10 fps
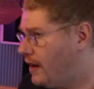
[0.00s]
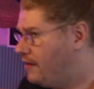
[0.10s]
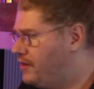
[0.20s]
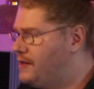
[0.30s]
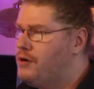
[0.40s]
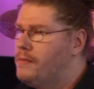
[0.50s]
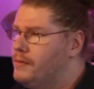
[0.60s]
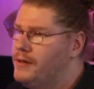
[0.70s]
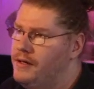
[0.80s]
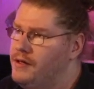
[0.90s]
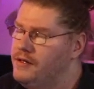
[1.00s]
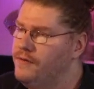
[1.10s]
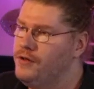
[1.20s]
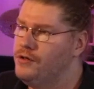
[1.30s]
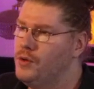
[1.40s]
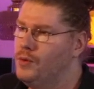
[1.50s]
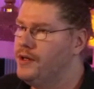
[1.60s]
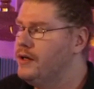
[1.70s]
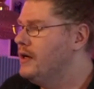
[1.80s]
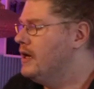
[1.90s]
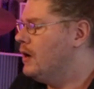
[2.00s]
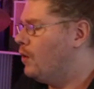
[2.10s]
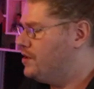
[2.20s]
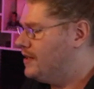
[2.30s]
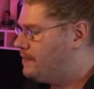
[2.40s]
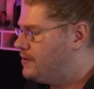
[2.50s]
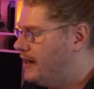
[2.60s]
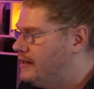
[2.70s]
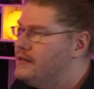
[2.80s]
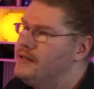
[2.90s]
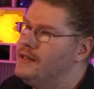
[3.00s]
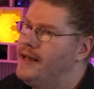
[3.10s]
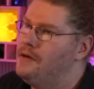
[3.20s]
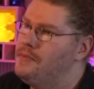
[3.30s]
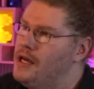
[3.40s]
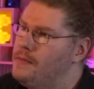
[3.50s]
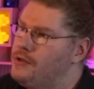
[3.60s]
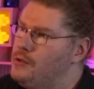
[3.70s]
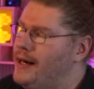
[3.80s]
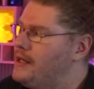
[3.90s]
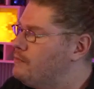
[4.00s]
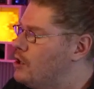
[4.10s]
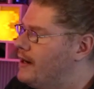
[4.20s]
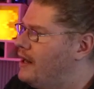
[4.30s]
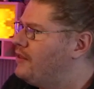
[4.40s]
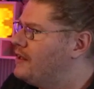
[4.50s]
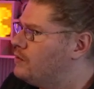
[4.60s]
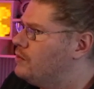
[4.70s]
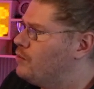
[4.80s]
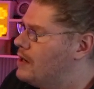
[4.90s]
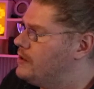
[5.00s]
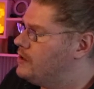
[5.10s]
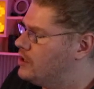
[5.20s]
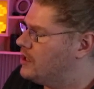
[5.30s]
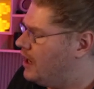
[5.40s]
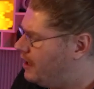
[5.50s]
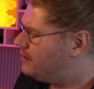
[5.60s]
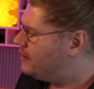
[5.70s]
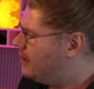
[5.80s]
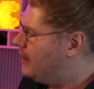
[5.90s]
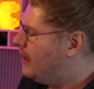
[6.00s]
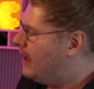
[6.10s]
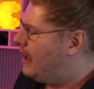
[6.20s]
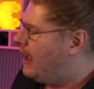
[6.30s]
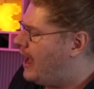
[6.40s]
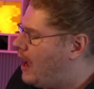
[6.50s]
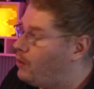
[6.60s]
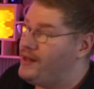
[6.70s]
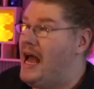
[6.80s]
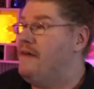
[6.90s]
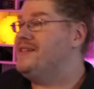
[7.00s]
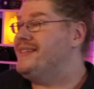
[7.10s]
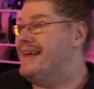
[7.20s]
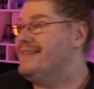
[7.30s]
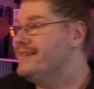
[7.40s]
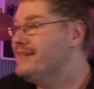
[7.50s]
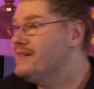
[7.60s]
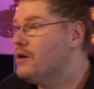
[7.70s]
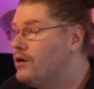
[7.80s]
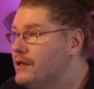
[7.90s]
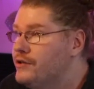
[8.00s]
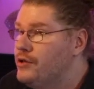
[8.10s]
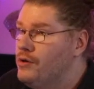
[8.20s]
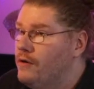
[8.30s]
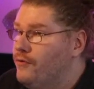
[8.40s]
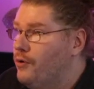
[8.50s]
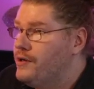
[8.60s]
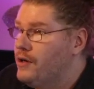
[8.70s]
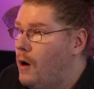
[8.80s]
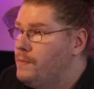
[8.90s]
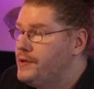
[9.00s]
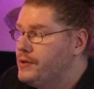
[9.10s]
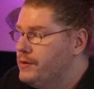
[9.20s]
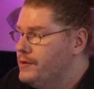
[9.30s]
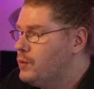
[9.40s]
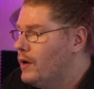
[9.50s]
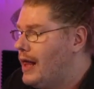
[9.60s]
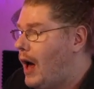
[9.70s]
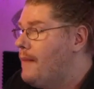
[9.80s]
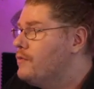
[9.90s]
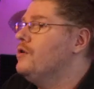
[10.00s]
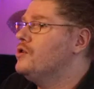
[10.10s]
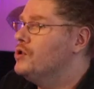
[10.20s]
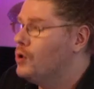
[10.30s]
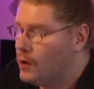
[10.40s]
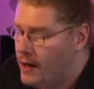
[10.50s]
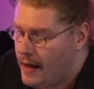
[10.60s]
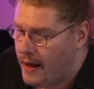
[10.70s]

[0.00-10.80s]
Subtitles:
it. I think probably in the future with an update you can be able to, but at the moment I think maybe you can't. Will it have sensors on it to avoid obstacles? Well, I'm not sure